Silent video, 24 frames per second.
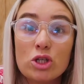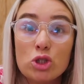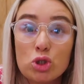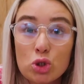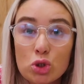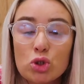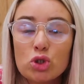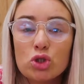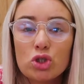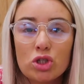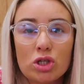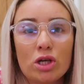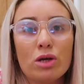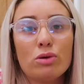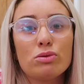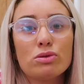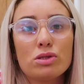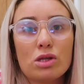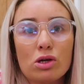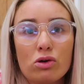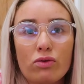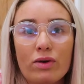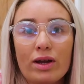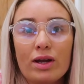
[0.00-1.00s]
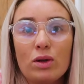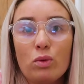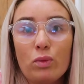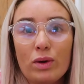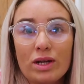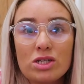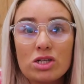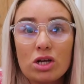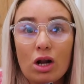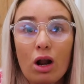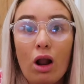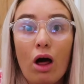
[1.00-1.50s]
just used the green
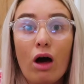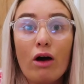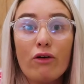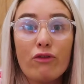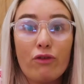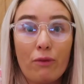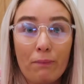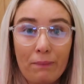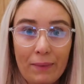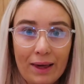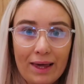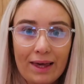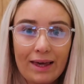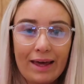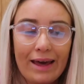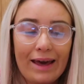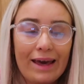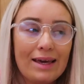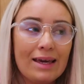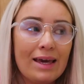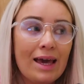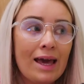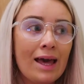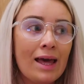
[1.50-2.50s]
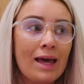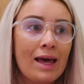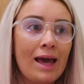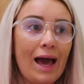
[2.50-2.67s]
window cloth from Minky